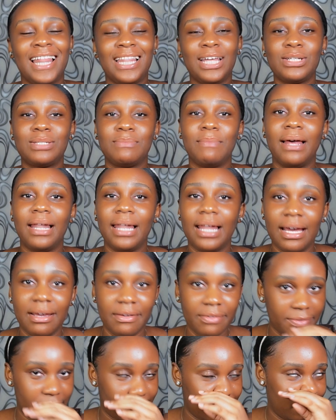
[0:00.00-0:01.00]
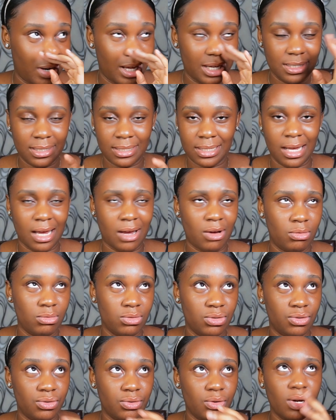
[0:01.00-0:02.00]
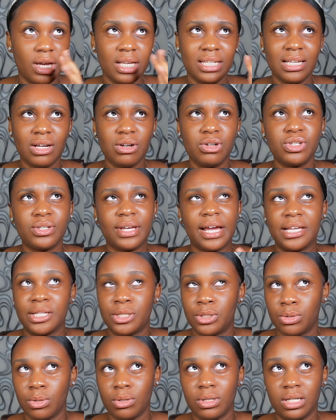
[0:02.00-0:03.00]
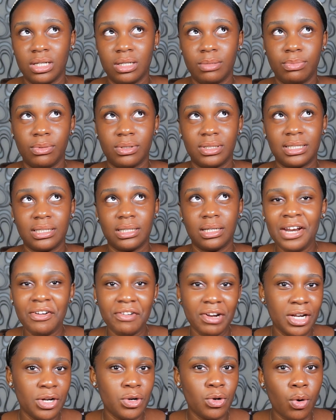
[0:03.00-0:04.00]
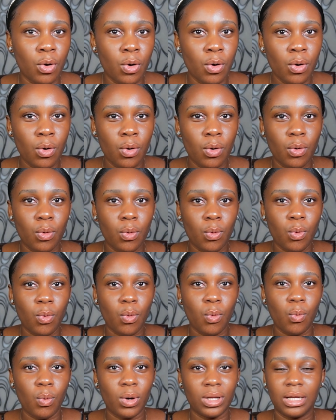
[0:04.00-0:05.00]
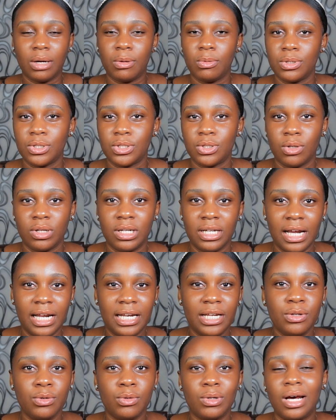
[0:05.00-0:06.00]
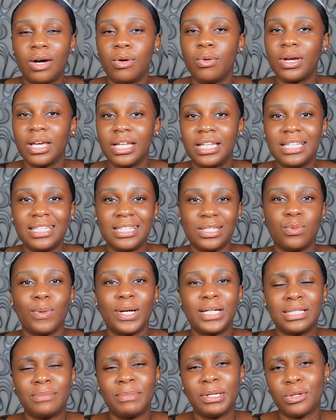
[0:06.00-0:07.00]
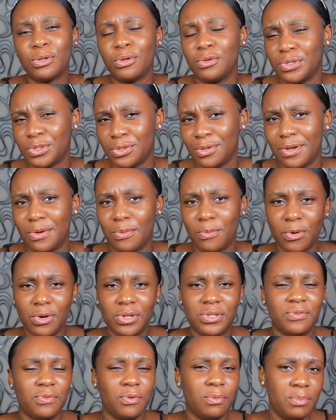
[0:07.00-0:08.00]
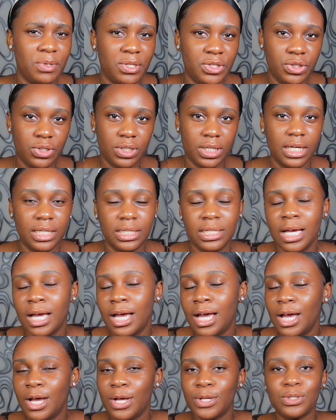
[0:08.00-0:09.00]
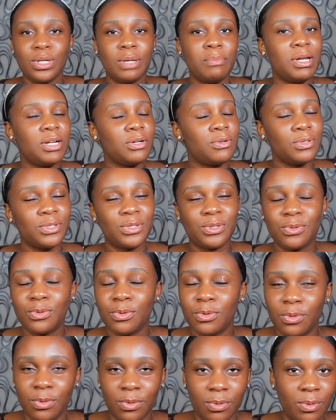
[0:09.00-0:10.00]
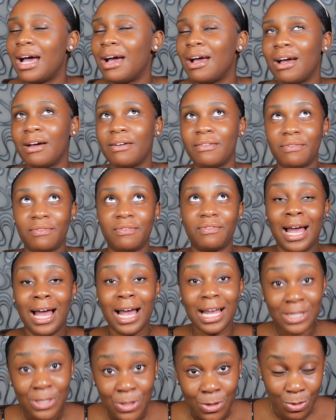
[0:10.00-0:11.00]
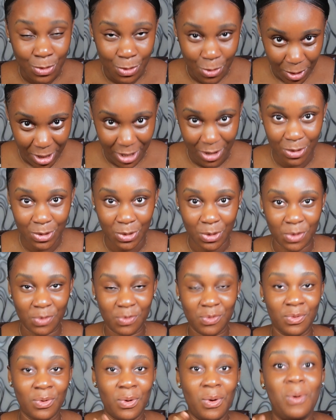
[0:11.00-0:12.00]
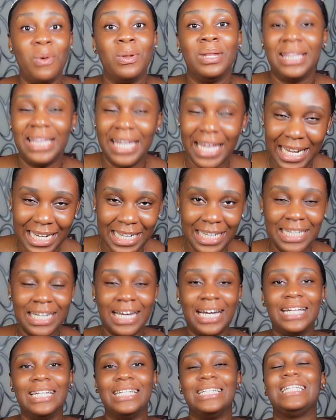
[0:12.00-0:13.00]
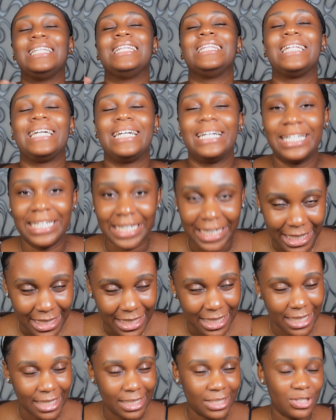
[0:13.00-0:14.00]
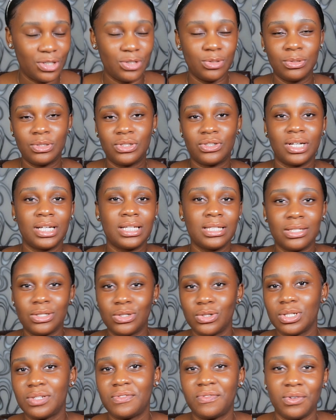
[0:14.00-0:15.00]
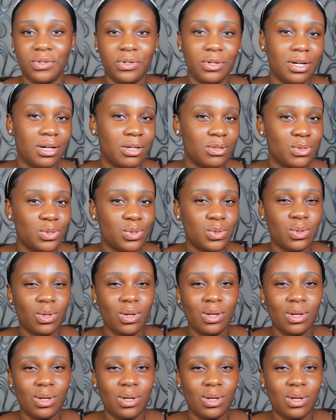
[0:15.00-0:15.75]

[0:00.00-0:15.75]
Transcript: That was my life for like secondary. Okay, secondary school I studied, but I didn't really know what I was studying. I didn't know that, okay, this is why this method of studying works for me. Do you get? So in medical school, I've had to do a lot of unlearning and learning and, you know, trying to just figure out